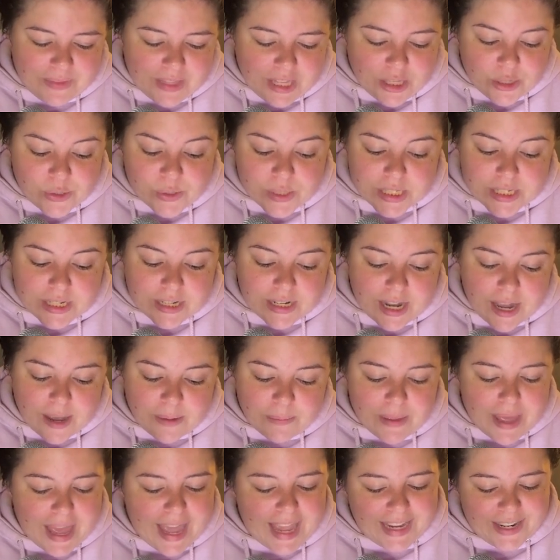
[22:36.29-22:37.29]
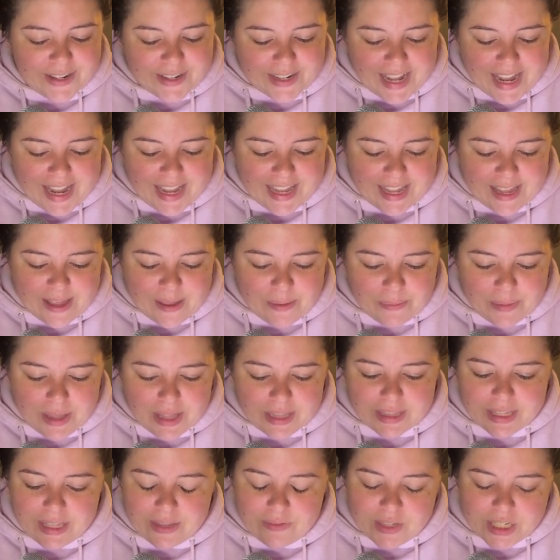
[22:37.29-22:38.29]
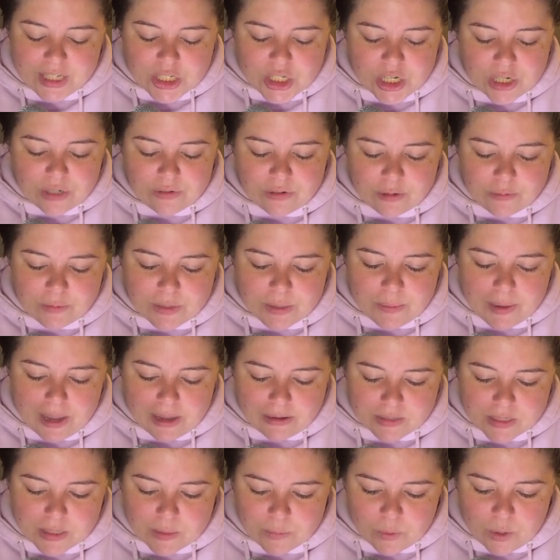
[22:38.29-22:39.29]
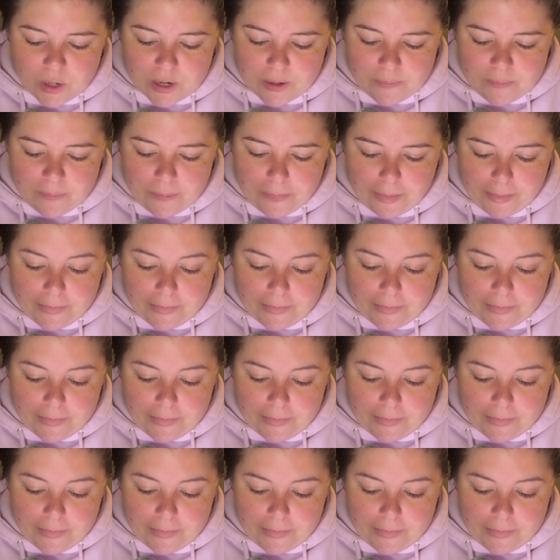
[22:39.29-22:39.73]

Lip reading: You stood up, angered at him, leaving to your room to pout some more.